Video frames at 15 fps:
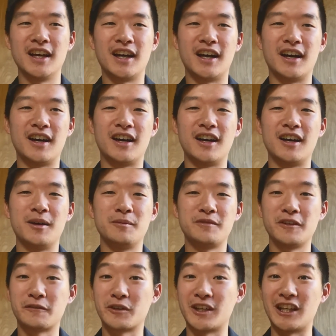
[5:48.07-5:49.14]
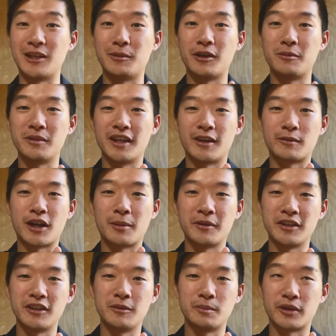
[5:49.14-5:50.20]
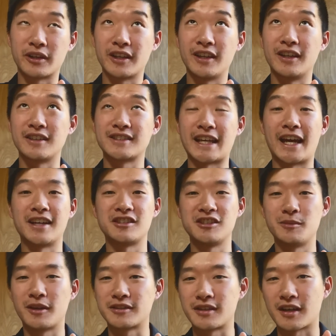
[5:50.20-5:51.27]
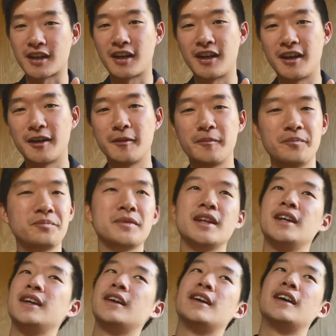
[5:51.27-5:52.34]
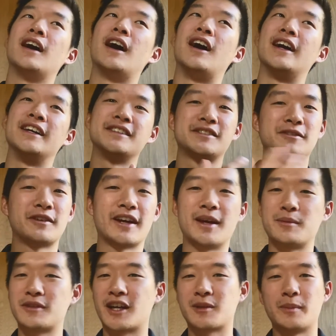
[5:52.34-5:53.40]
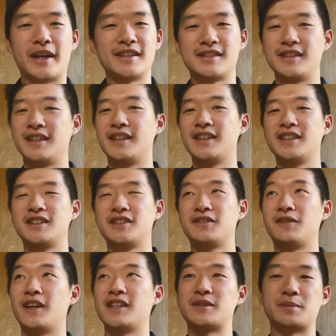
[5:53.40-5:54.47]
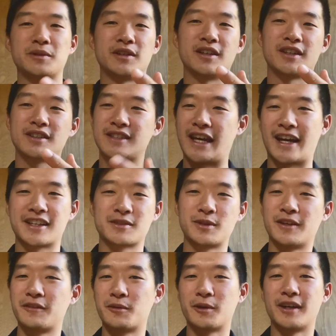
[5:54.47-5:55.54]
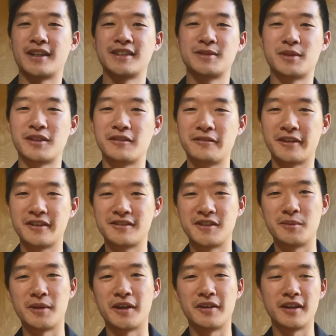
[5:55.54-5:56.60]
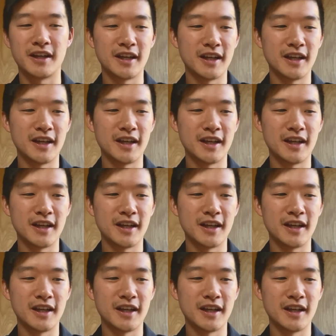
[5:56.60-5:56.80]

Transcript: Feel free to email me at robertubookings@gmail.com. Instagram, direct message, Facebook, text, whatever works, whatever floats your boat.